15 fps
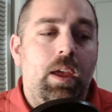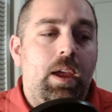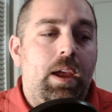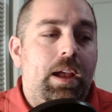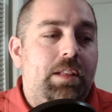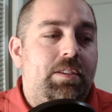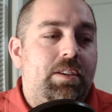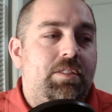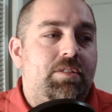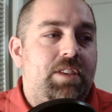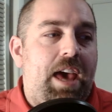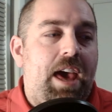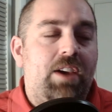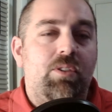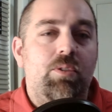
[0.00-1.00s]
it's
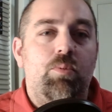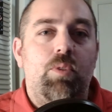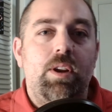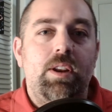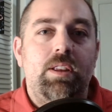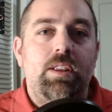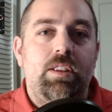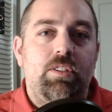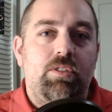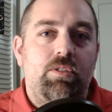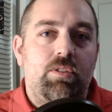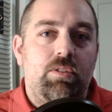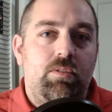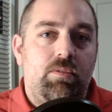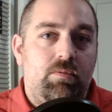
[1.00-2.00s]
exactly what
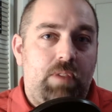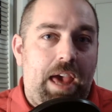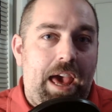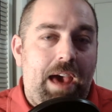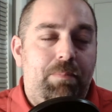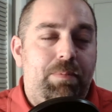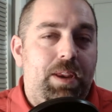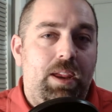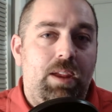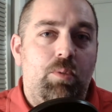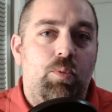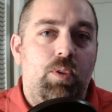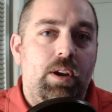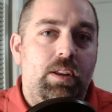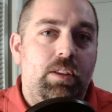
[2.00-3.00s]
is happening and
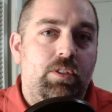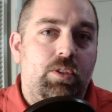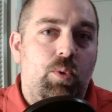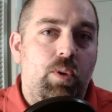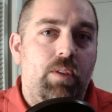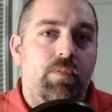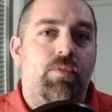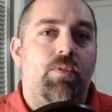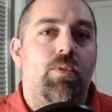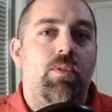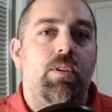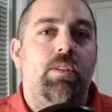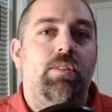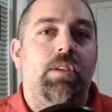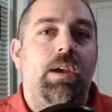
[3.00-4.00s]
what is going for
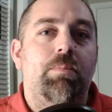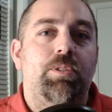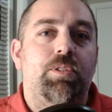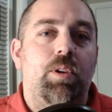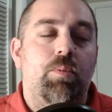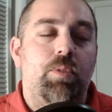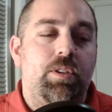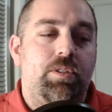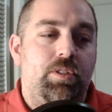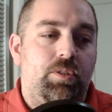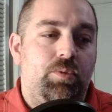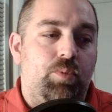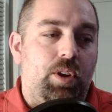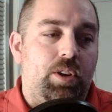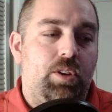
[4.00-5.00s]
in this episode, which is
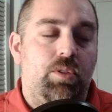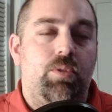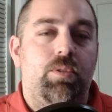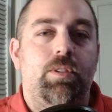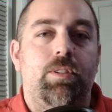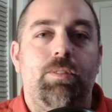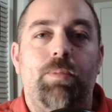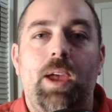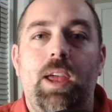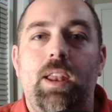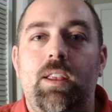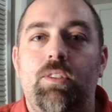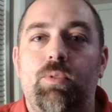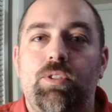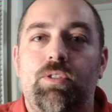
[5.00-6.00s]
what Delores's plan
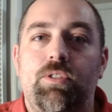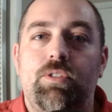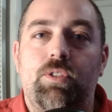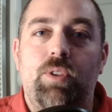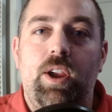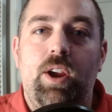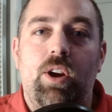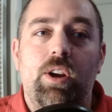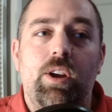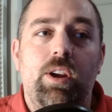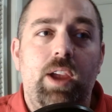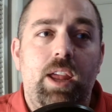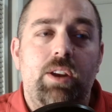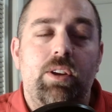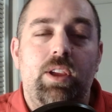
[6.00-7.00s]
is, which is to create
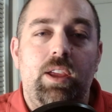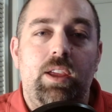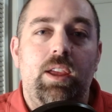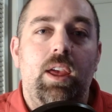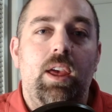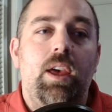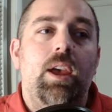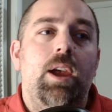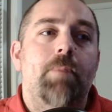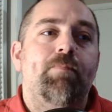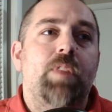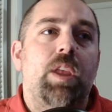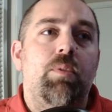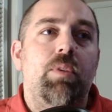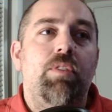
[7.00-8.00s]
anarchy.
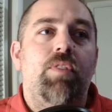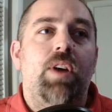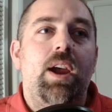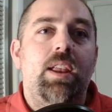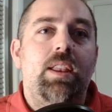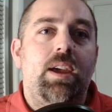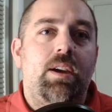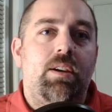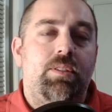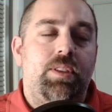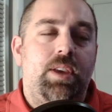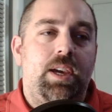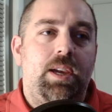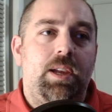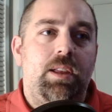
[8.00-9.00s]
And we find out
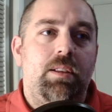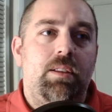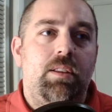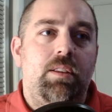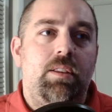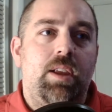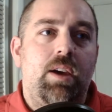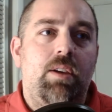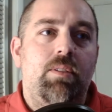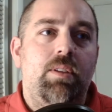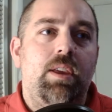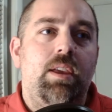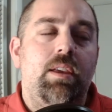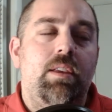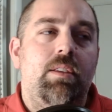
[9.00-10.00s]
that not
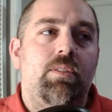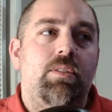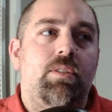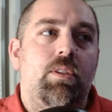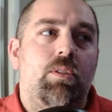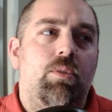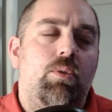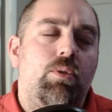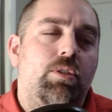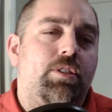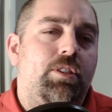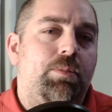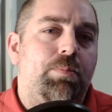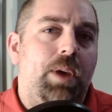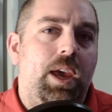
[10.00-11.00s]
only is
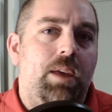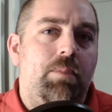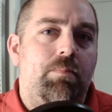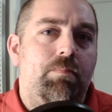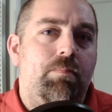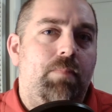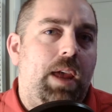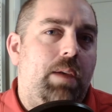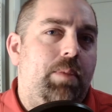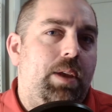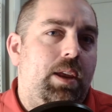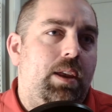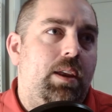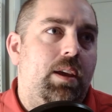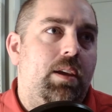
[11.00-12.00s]
Delores's plan
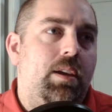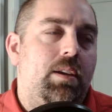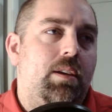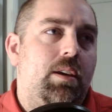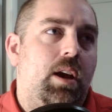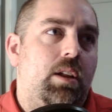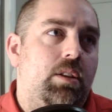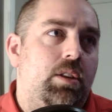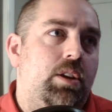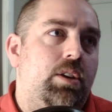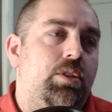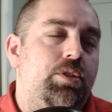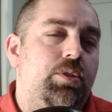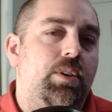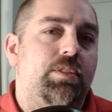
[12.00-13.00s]
maybe a
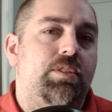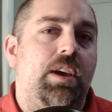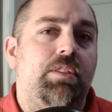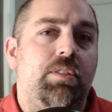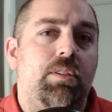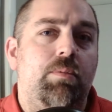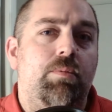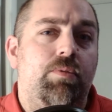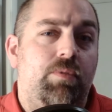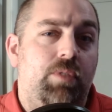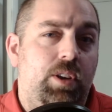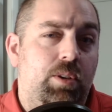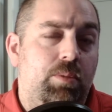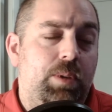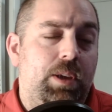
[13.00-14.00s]
little too excessive, you
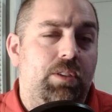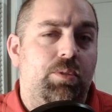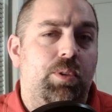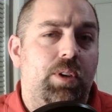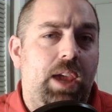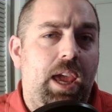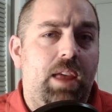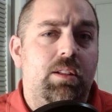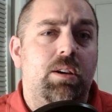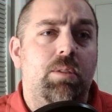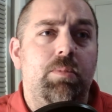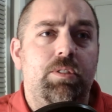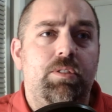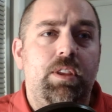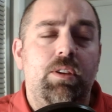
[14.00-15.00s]
know, because of what Caleb
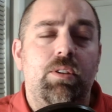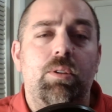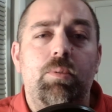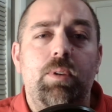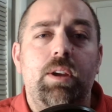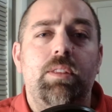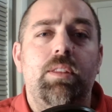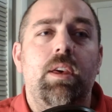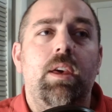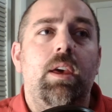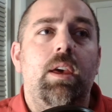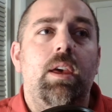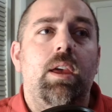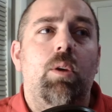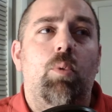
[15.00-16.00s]
is dealing with
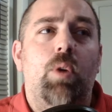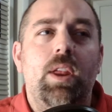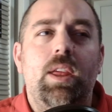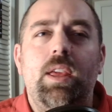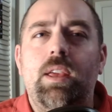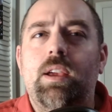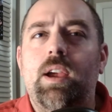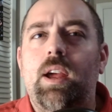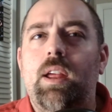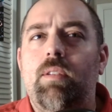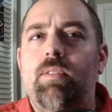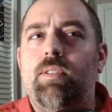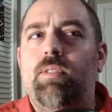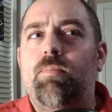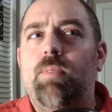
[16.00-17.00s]
and what he kind of
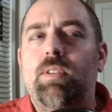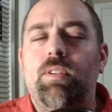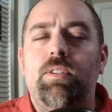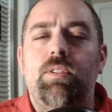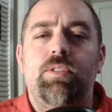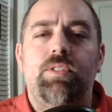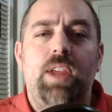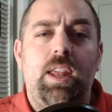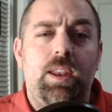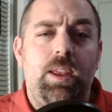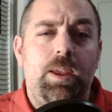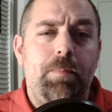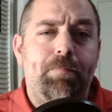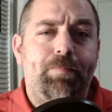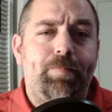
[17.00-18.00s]
is
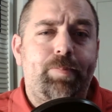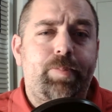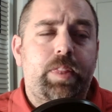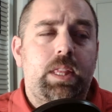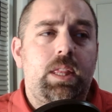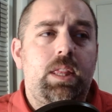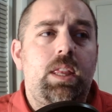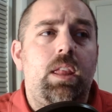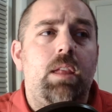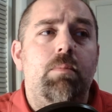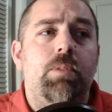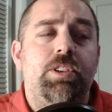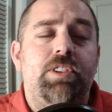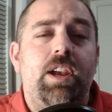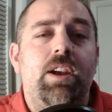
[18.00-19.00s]
misunderstanding,
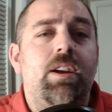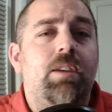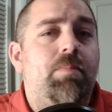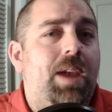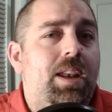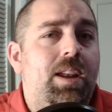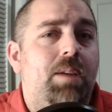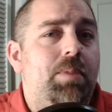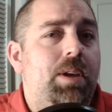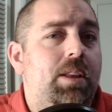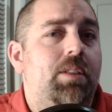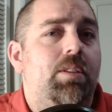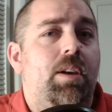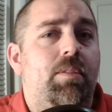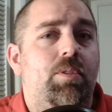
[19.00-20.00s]
but Sarec may not be on
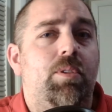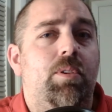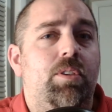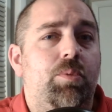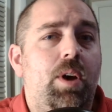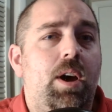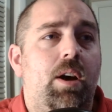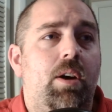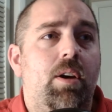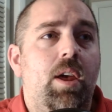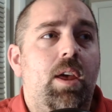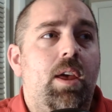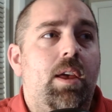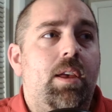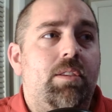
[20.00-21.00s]
the level as well.
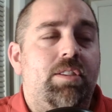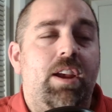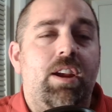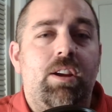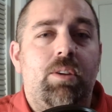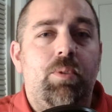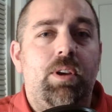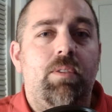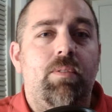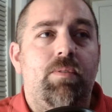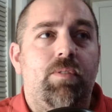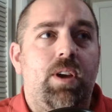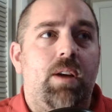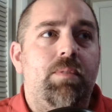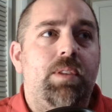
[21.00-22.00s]
Sarec, we've
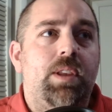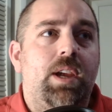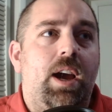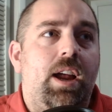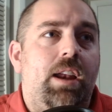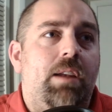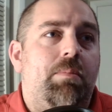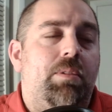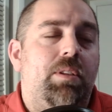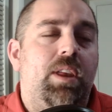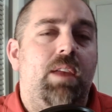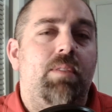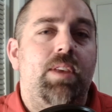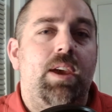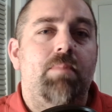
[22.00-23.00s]
come to kind of
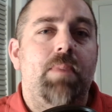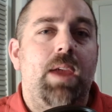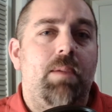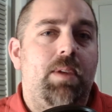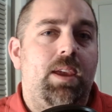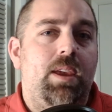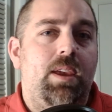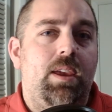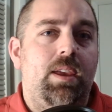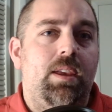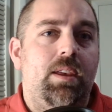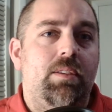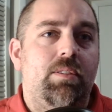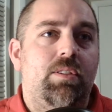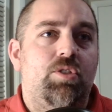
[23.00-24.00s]
believe that maybe he
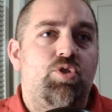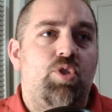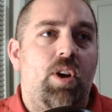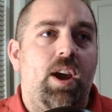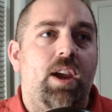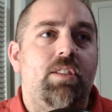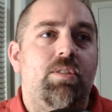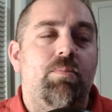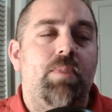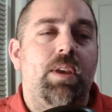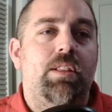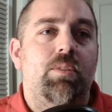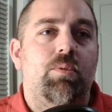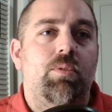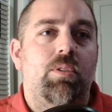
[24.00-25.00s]
is trying to
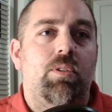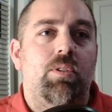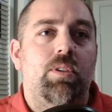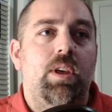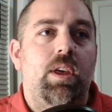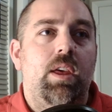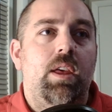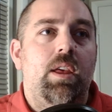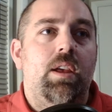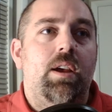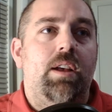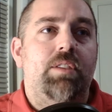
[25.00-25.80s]
make the world a